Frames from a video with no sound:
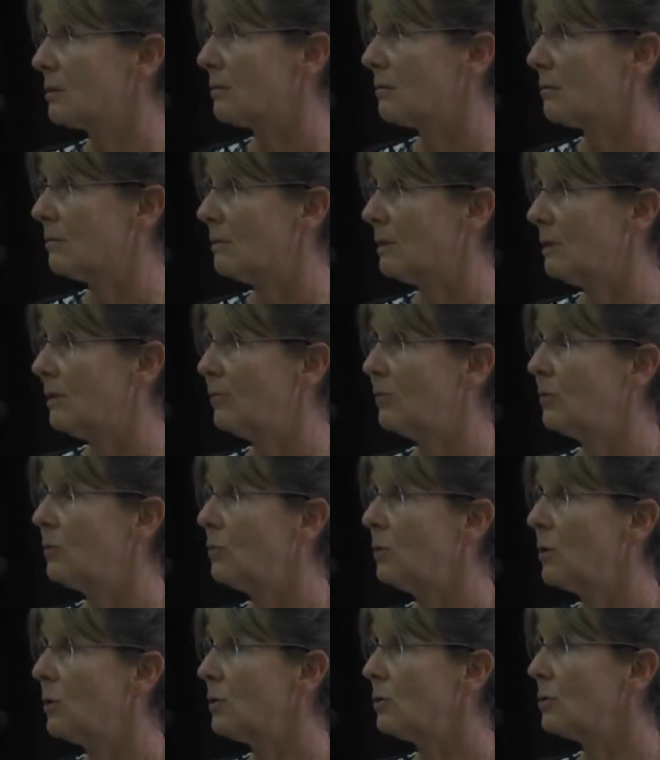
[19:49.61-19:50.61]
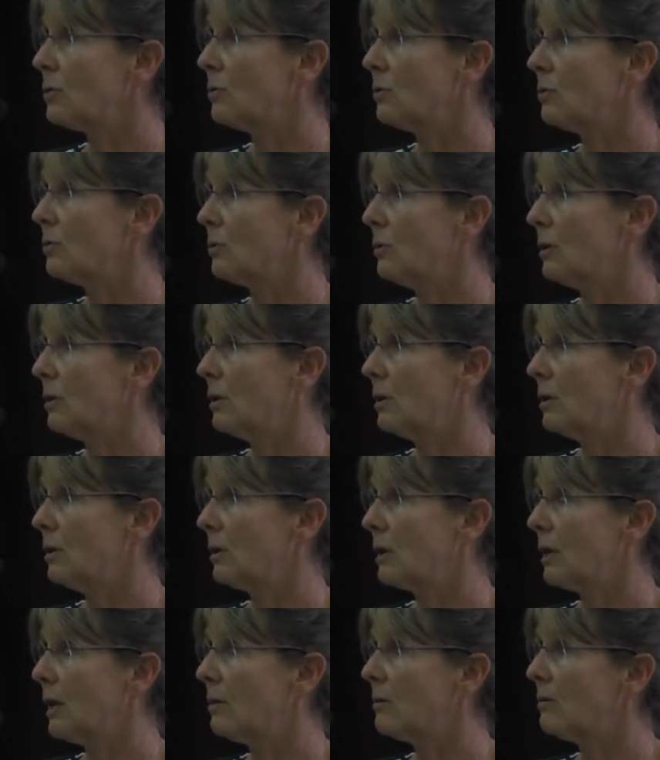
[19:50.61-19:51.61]
If you wanted to
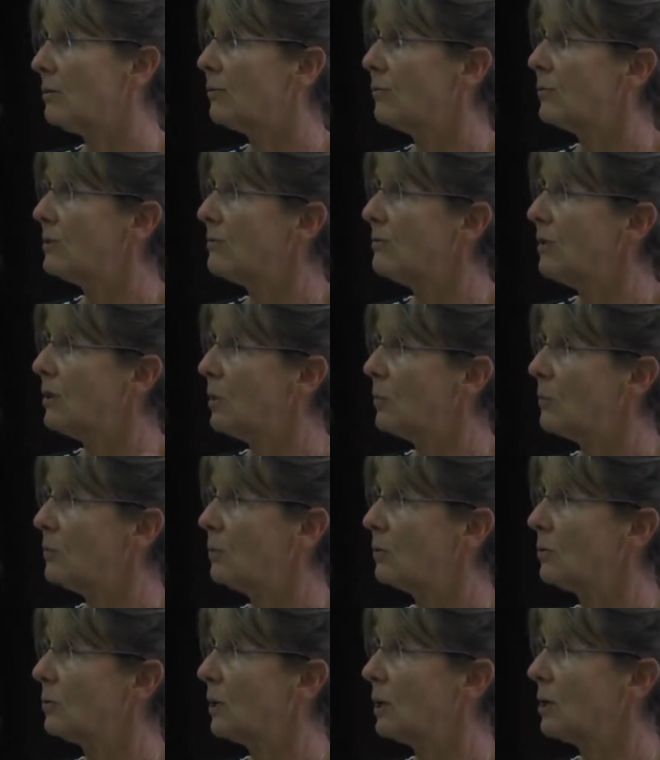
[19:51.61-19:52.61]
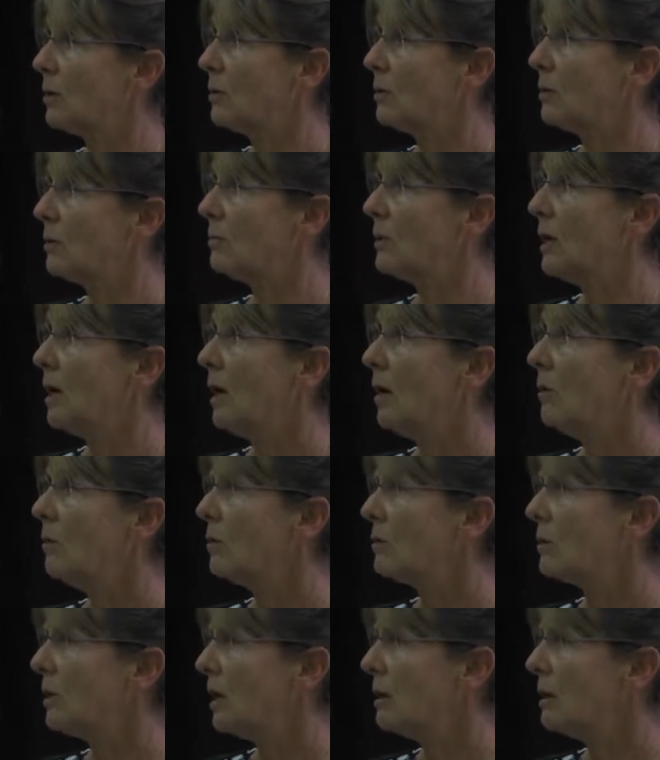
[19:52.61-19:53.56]
kind of develop your curriculum, what kind of